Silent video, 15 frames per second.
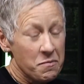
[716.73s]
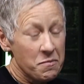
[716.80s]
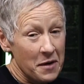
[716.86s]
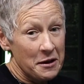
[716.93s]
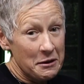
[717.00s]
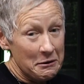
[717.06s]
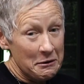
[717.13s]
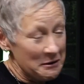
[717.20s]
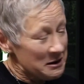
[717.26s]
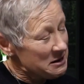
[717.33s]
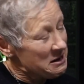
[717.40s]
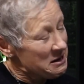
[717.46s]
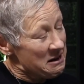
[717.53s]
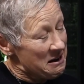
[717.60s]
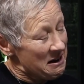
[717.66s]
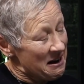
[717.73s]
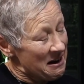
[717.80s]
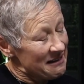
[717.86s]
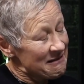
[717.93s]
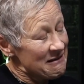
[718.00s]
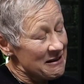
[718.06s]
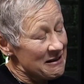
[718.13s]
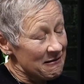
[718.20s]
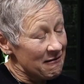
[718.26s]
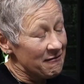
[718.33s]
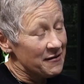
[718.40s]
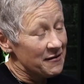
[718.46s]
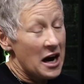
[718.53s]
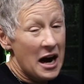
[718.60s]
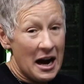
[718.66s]
my theory, I think
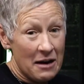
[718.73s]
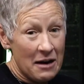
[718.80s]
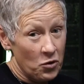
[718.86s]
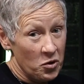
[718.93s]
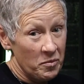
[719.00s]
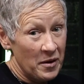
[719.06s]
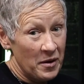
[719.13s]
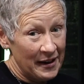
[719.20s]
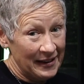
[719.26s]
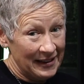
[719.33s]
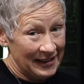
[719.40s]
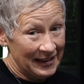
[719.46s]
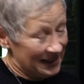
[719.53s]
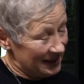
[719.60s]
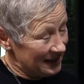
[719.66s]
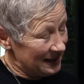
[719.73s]
the iRobot,